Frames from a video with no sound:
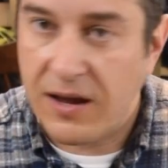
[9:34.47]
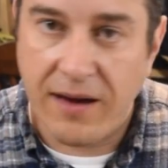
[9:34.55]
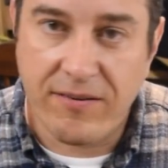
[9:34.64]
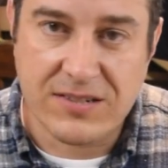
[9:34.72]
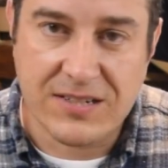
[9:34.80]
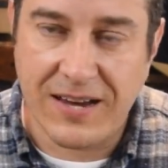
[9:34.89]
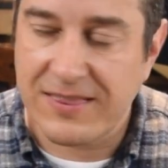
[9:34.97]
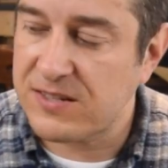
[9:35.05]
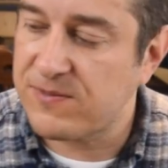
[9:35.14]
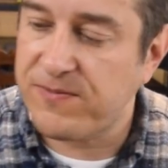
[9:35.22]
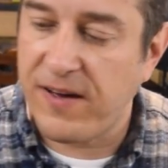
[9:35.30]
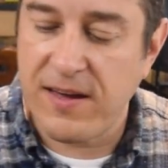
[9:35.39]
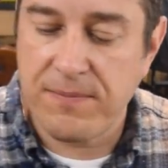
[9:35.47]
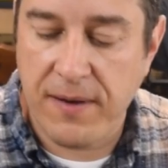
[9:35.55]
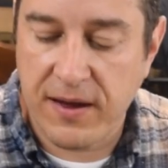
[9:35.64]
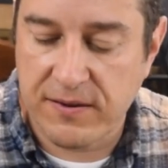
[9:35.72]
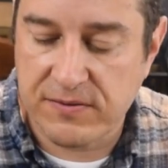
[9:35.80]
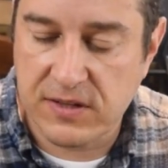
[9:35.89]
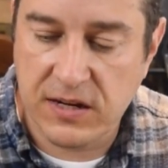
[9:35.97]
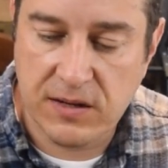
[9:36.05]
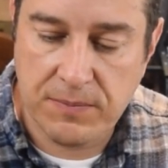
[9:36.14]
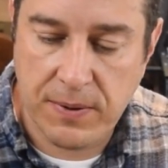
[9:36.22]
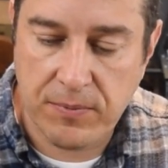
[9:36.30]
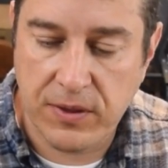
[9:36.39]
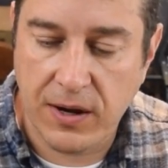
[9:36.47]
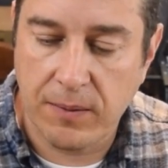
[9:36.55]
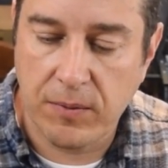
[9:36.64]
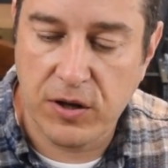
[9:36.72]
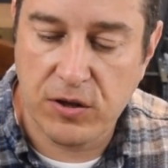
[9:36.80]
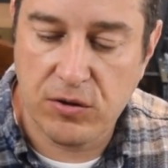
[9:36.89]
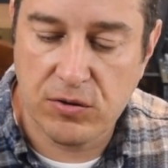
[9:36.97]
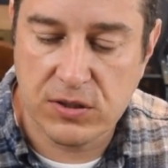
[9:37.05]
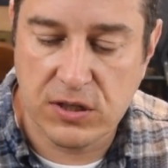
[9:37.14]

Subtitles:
I've actually got this 5-pack of sanding paper that I'm going to use,